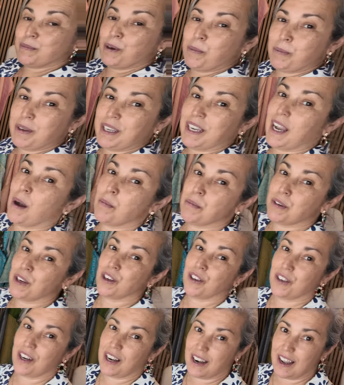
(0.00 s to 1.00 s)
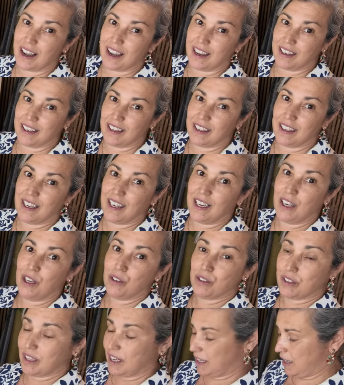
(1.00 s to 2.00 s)
moment, I'm not gonna lie, it
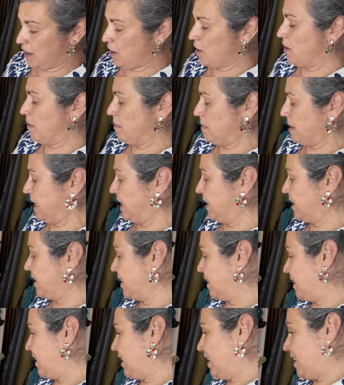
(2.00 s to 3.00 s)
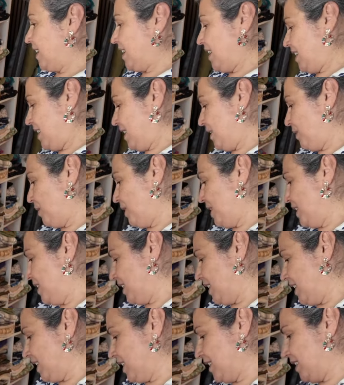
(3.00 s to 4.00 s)
looks like a hot mess. It really
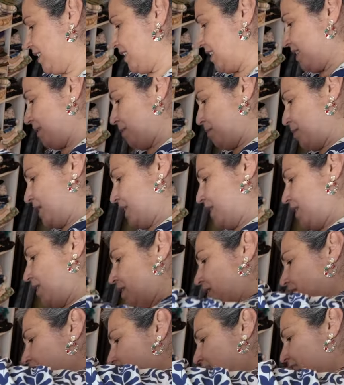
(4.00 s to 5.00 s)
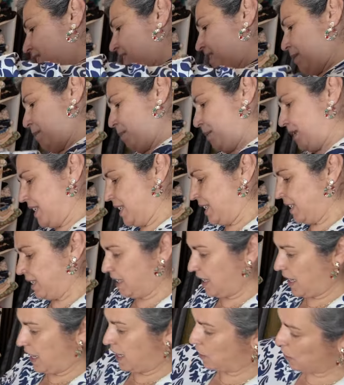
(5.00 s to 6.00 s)
does, because the
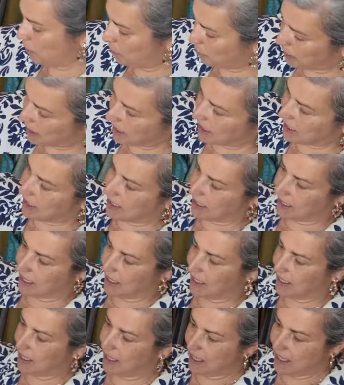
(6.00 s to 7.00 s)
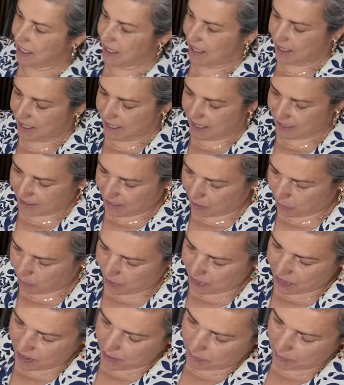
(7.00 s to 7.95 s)
pleats are not pleating like I want